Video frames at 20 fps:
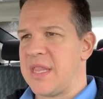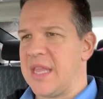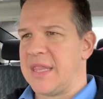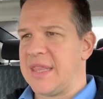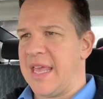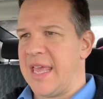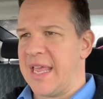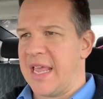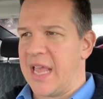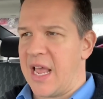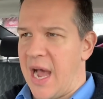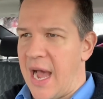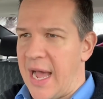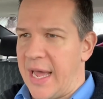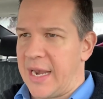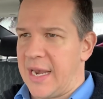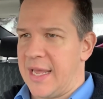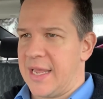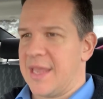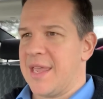that they
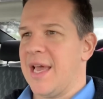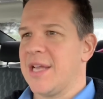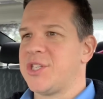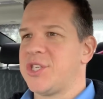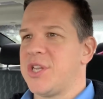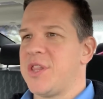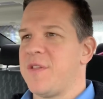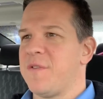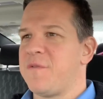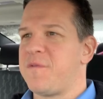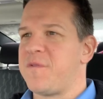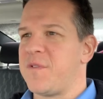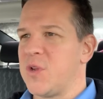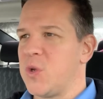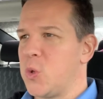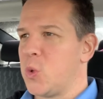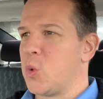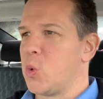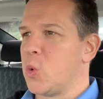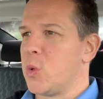got, like catching the
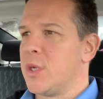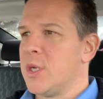flu.